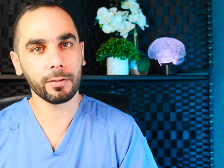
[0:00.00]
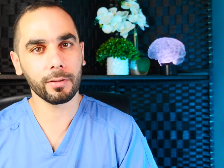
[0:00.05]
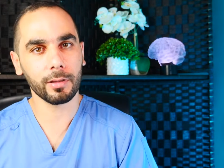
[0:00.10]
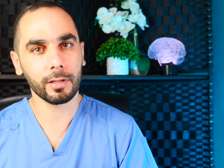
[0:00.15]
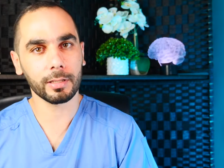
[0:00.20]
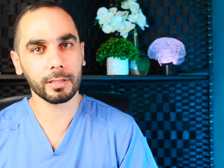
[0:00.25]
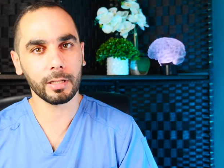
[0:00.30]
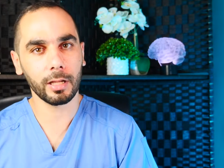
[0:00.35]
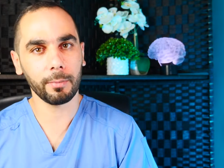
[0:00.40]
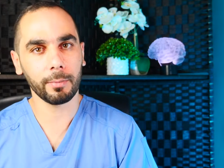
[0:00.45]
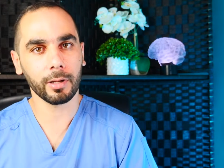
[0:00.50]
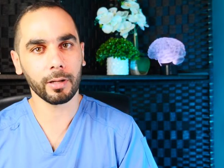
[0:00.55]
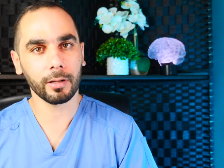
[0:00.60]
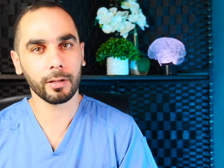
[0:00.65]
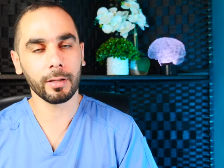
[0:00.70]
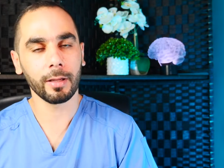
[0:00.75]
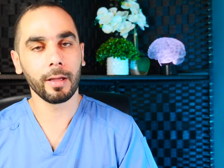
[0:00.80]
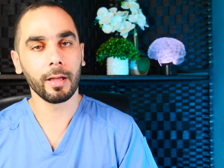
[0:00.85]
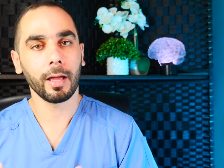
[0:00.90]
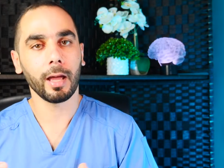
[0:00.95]
on the
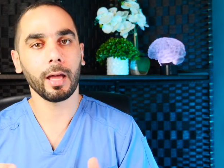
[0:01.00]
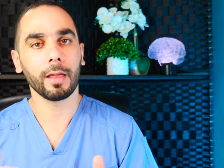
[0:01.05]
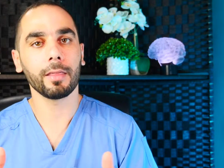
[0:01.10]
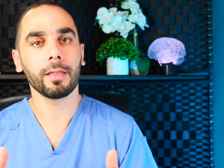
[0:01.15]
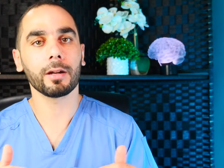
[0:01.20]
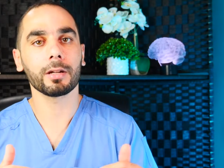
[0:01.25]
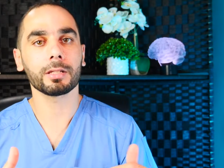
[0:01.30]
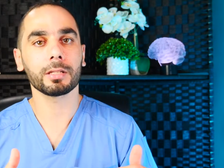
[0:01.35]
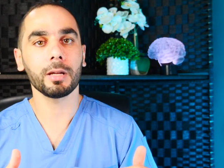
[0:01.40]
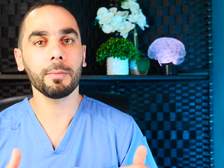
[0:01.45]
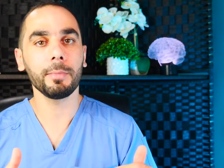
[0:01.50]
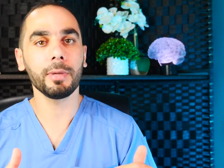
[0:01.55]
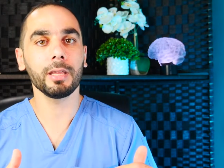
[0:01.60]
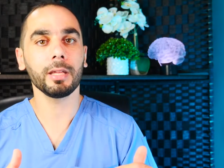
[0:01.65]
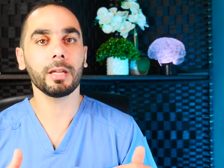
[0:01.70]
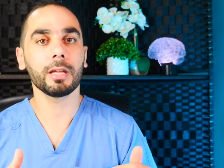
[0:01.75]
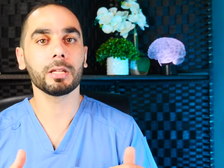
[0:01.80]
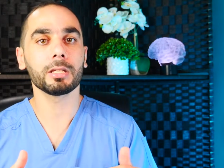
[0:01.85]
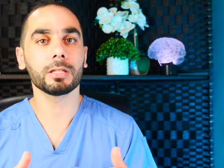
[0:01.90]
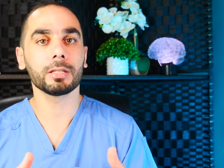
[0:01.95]
stomach, and there are some
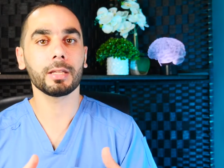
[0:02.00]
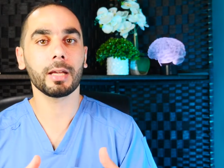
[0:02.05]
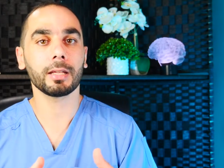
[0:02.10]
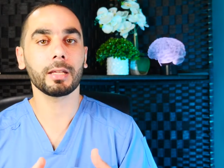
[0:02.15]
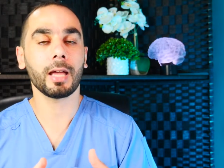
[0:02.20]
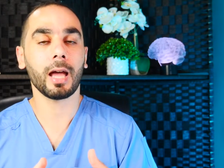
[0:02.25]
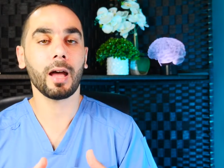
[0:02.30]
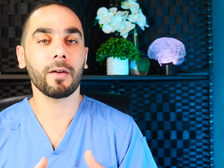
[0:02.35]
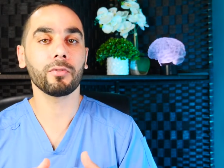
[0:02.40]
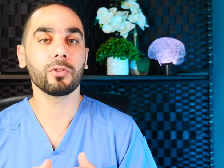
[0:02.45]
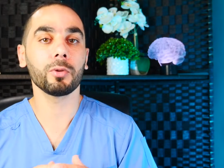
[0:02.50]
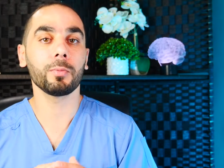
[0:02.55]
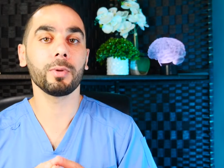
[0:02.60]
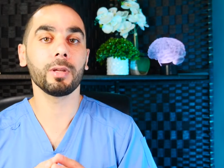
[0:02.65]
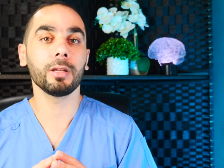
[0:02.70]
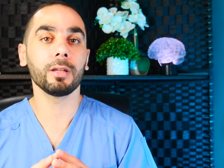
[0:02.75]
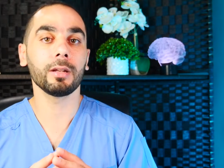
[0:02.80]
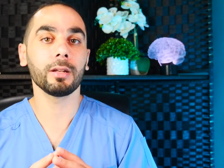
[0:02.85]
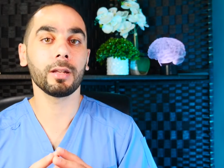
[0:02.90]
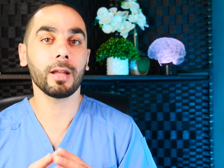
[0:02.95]
medications that have to
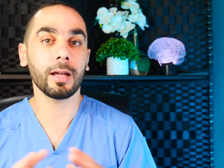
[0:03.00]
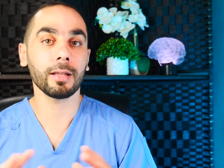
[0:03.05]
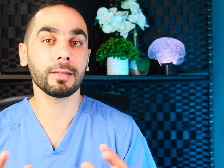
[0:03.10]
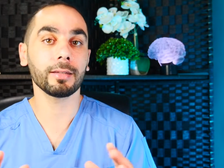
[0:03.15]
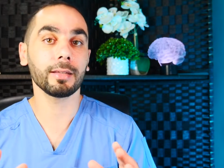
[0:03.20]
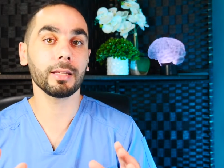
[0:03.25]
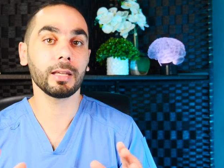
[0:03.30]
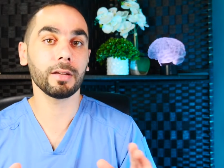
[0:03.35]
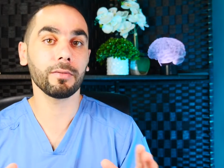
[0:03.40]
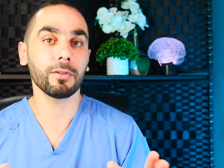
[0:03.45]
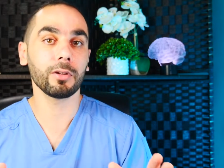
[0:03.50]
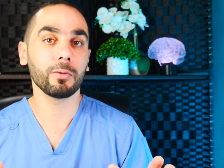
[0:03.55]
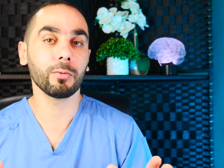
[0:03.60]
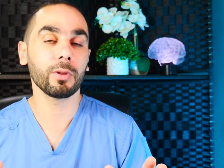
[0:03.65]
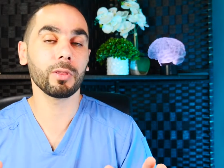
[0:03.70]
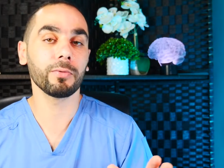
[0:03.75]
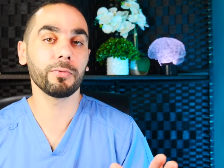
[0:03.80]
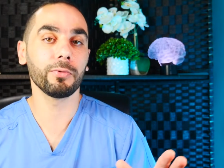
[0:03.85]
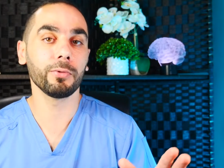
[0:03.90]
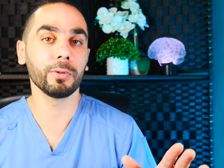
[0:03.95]
be not given
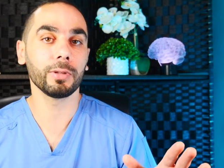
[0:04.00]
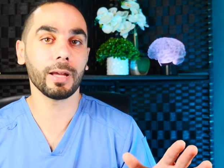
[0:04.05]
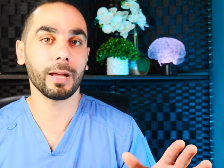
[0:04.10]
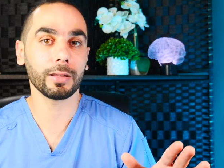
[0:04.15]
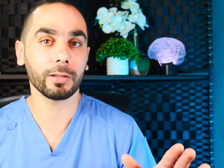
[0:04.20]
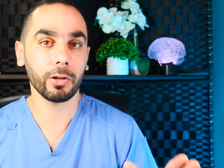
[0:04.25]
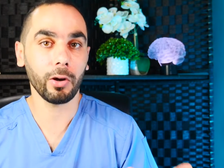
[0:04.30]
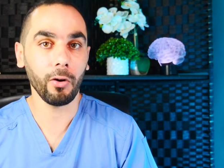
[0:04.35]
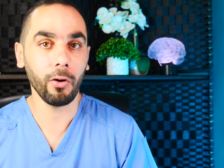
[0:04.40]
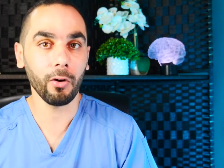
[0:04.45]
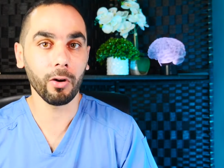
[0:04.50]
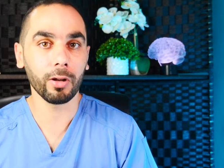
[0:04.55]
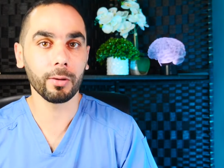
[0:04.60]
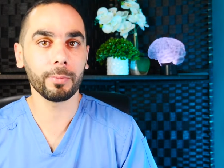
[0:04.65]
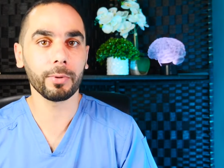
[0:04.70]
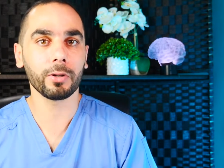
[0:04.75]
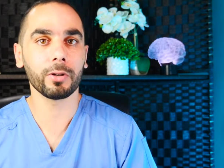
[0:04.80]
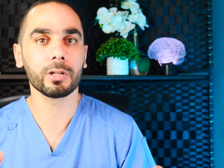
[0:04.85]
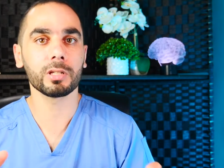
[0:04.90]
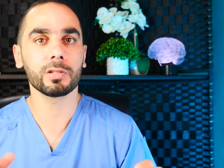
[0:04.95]
with food at all
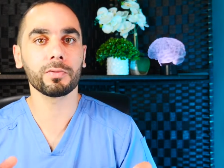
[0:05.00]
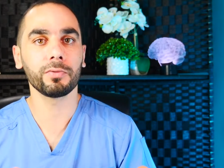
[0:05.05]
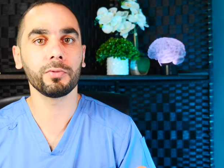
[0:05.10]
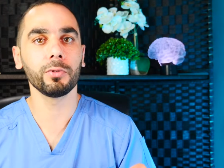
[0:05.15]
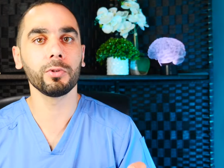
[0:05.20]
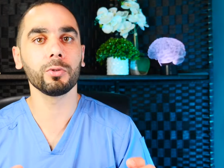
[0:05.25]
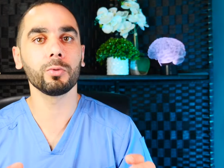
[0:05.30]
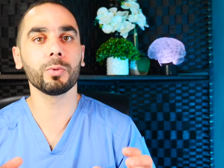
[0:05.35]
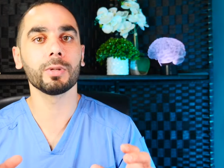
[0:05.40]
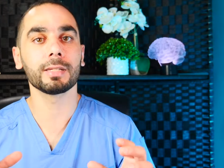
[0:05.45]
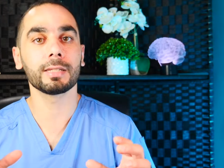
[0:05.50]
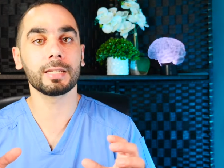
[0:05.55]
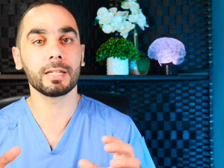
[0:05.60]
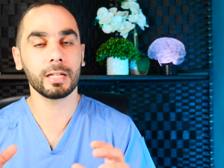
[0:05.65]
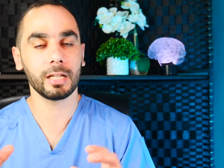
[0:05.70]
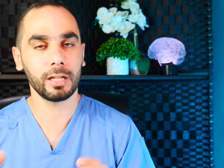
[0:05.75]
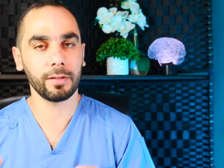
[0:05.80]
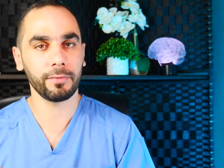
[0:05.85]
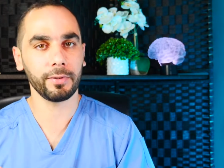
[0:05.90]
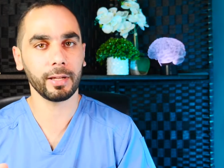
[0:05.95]
because food will
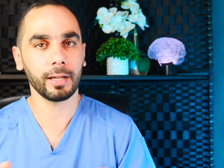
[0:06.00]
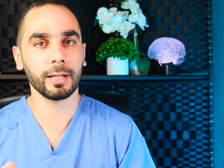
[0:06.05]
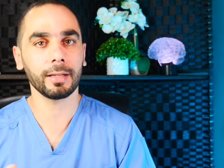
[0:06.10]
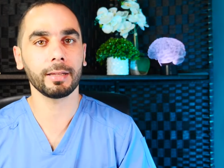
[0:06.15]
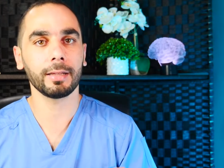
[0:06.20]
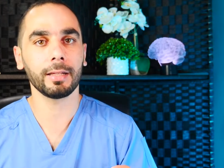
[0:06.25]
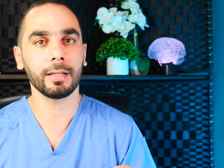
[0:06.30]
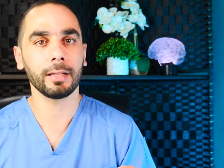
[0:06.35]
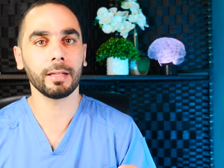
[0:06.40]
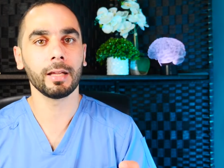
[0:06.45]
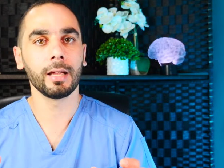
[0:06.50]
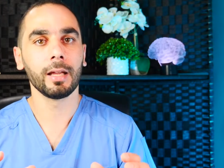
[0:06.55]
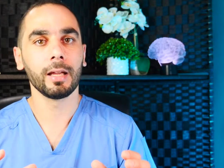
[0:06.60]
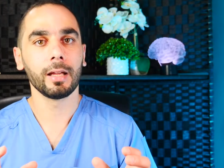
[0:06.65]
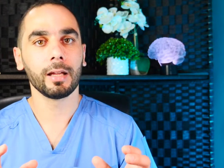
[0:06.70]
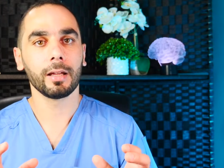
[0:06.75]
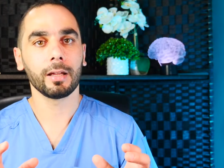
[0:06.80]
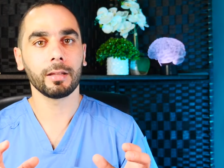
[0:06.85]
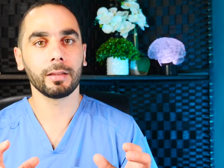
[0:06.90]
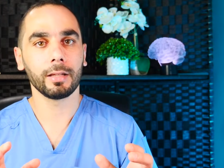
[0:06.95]
significantly
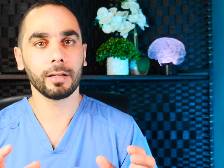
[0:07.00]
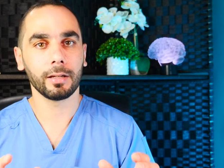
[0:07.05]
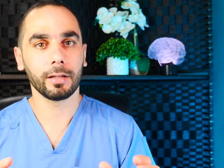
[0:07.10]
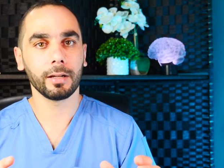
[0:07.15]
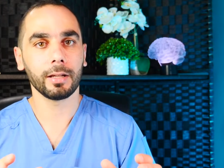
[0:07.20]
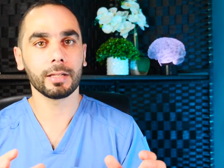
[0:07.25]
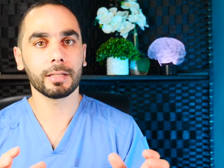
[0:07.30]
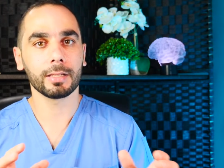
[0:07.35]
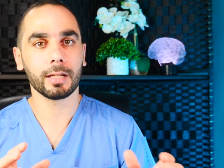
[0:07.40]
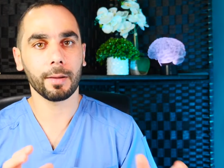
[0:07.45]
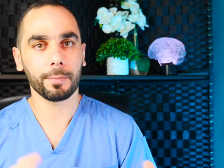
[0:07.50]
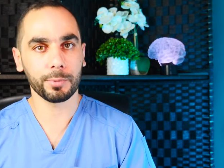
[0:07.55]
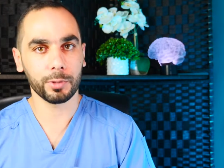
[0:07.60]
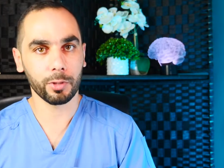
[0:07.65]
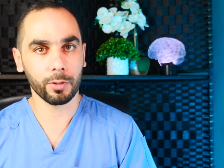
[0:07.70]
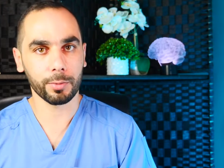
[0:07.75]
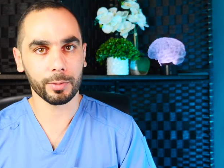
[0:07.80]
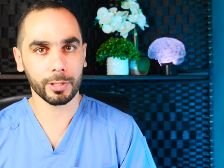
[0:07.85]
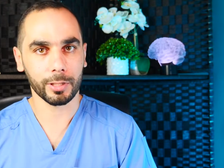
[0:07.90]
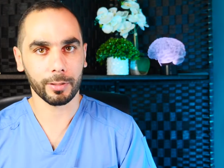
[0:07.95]
decrease the
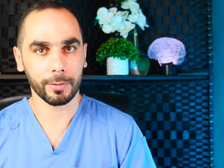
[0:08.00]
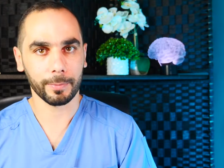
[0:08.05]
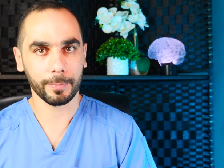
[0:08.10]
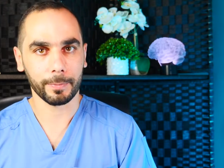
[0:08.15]
absorption.